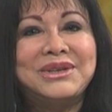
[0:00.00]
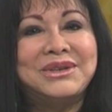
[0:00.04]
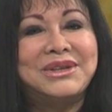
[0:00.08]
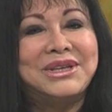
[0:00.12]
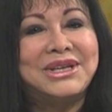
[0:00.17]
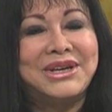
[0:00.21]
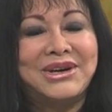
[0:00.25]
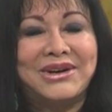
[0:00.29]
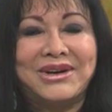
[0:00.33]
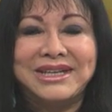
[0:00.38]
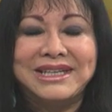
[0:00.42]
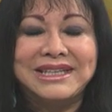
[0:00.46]

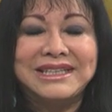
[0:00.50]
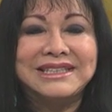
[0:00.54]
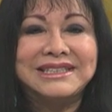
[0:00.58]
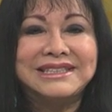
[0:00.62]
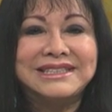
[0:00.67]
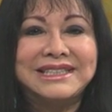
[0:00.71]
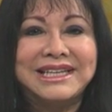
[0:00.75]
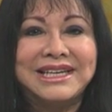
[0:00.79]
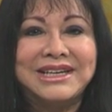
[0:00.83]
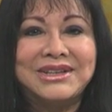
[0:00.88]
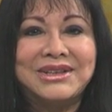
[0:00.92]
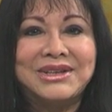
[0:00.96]
the
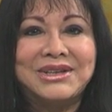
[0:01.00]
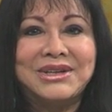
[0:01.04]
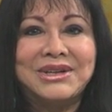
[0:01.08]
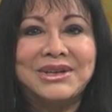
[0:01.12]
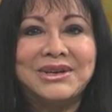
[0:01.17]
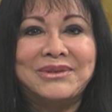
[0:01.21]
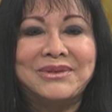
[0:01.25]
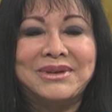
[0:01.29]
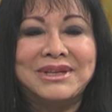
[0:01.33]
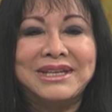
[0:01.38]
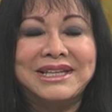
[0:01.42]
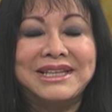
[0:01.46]
audience out there,
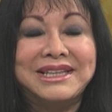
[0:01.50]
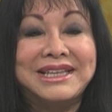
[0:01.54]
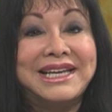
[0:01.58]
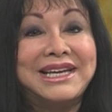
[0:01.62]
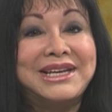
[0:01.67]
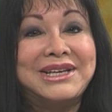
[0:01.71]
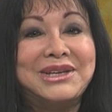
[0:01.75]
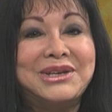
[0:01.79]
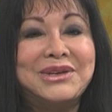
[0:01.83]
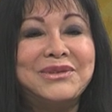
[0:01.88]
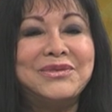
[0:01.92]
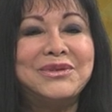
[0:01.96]
I want to
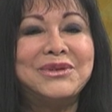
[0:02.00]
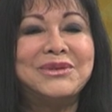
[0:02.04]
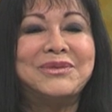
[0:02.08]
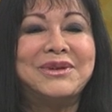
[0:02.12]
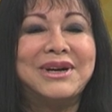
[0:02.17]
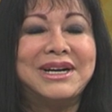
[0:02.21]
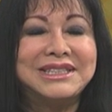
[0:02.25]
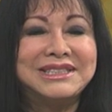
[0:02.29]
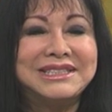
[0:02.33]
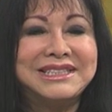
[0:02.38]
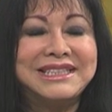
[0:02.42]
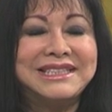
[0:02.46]
thank you for
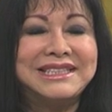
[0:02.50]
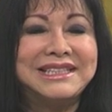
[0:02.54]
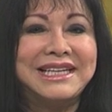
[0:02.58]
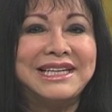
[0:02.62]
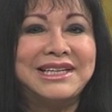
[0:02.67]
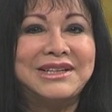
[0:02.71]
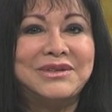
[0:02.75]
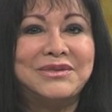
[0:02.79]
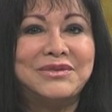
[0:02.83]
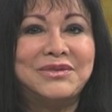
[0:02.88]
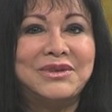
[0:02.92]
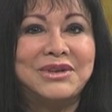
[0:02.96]
watching
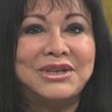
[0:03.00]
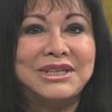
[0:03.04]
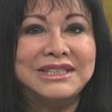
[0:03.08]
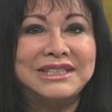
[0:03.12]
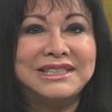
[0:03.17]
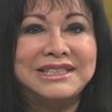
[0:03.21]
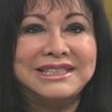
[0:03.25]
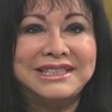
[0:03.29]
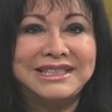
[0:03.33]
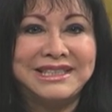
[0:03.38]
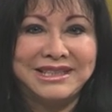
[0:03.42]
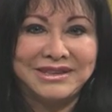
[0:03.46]
Native
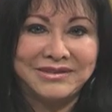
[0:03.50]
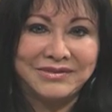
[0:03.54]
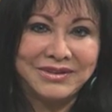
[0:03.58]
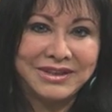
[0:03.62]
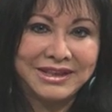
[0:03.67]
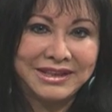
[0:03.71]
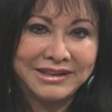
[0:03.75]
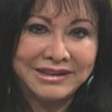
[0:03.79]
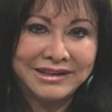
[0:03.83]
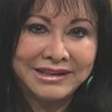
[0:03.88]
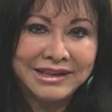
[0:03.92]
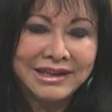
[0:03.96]
Voice
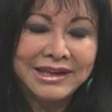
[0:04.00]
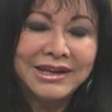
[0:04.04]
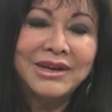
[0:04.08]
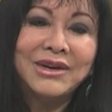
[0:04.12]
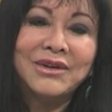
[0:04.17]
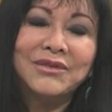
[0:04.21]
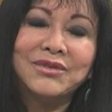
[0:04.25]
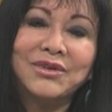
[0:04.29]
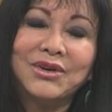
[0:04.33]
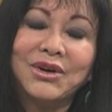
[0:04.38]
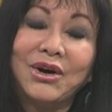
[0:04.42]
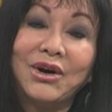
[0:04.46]
TV
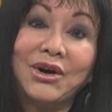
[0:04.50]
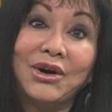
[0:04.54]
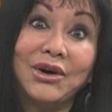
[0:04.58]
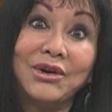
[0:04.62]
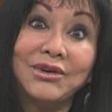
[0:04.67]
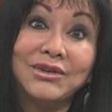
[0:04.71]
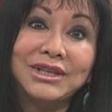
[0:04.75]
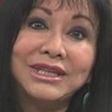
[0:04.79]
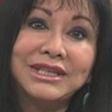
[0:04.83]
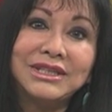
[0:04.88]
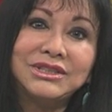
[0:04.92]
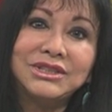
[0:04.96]
for
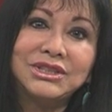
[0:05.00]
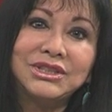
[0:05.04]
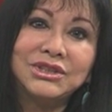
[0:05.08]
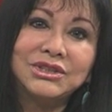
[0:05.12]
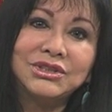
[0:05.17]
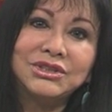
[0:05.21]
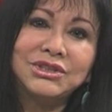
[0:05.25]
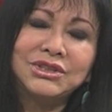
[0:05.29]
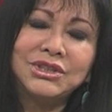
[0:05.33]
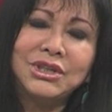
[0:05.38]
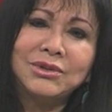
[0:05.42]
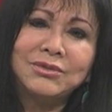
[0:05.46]
all these
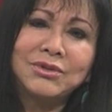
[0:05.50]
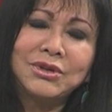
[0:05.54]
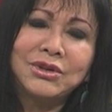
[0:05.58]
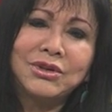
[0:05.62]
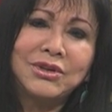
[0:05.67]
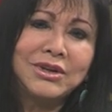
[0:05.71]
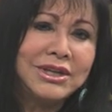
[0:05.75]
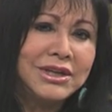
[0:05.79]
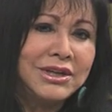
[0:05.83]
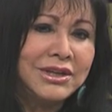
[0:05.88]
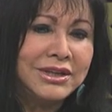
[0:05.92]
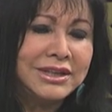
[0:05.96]
years. You know, we're
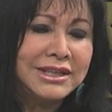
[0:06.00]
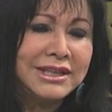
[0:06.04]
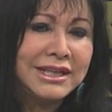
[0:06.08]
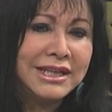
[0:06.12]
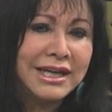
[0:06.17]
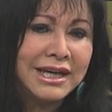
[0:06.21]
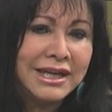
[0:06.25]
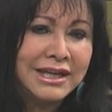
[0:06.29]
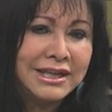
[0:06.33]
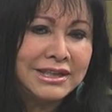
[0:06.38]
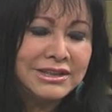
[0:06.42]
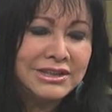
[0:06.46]
going on
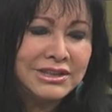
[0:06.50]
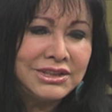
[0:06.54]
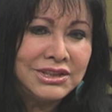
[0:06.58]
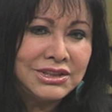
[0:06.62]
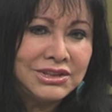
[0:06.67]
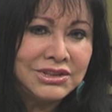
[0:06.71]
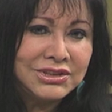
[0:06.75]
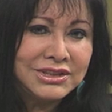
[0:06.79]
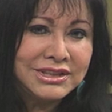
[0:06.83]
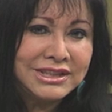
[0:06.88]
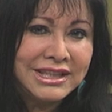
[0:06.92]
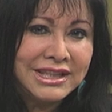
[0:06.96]
9
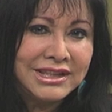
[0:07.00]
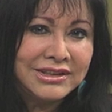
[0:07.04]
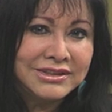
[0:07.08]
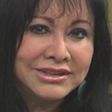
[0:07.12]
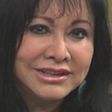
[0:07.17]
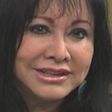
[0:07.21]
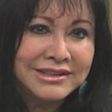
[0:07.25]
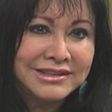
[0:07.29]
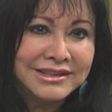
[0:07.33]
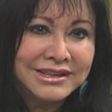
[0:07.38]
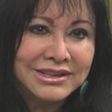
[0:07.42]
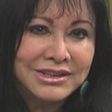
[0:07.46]
years now.
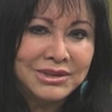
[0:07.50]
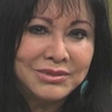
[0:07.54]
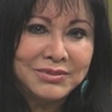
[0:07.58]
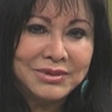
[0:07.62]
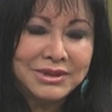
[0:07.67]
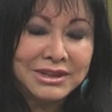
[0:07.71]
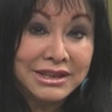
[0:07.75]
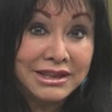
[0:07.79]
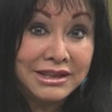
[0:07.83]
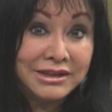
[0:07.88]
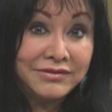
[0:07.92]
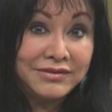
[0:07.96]
Can you
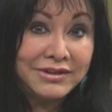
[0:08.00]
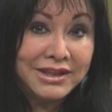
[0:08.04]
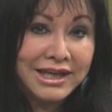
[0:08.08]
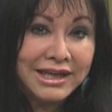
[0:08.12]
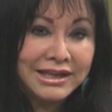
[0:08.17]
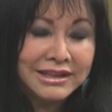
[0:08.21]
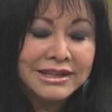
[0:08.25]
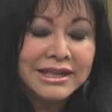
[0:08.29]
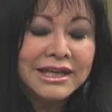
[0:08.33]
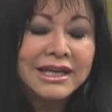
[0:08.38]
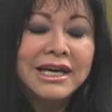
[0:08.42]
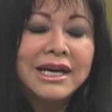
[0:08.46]
believe
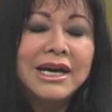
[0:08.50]
that?